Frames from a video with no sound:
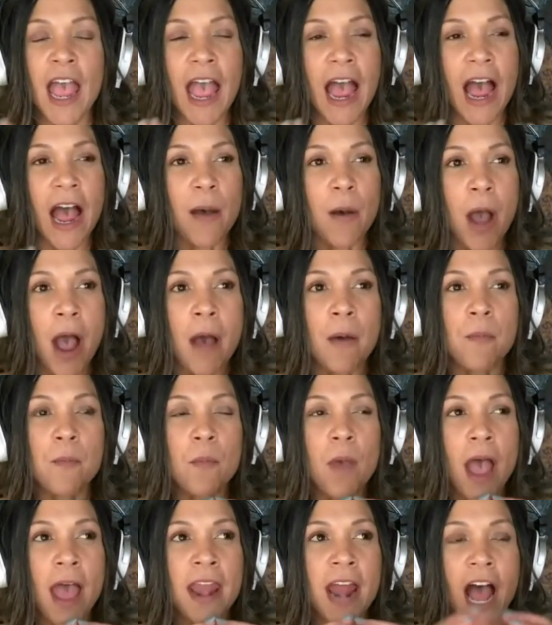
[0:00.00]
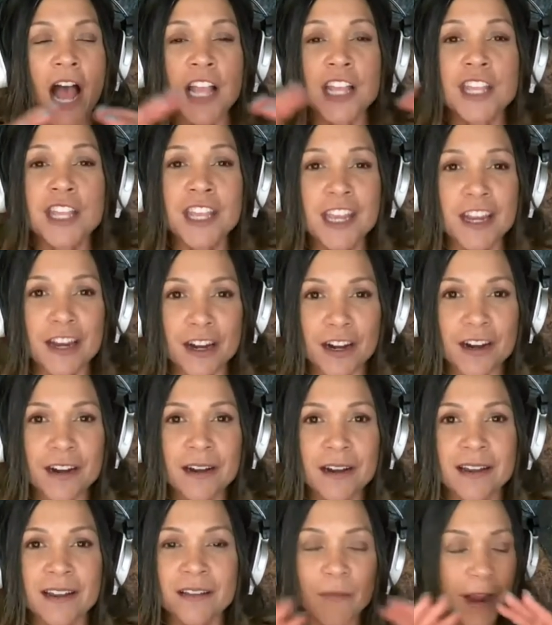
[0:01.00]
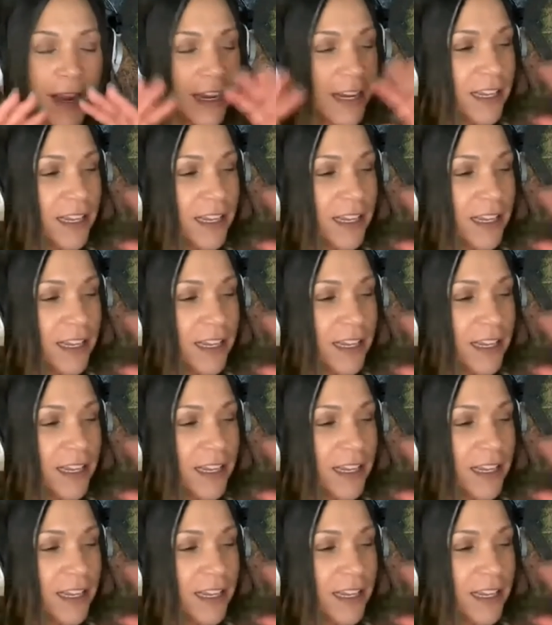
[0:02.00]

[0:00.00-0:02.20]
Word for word: Mm-hmm. a, a, a year, right?